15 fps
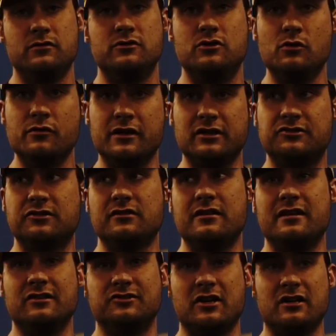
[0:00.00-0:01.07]
do this
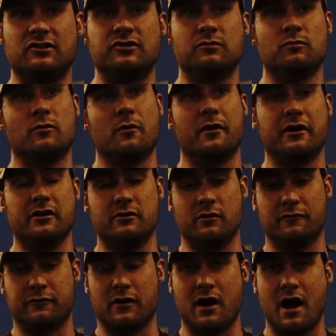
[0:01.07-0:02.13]
in a sense where we're gonna do
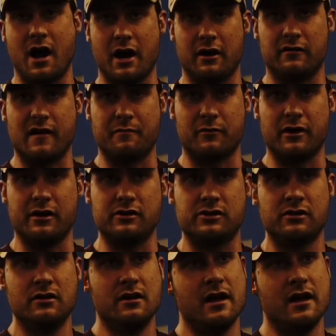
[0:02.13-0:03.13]
it for a higher rep range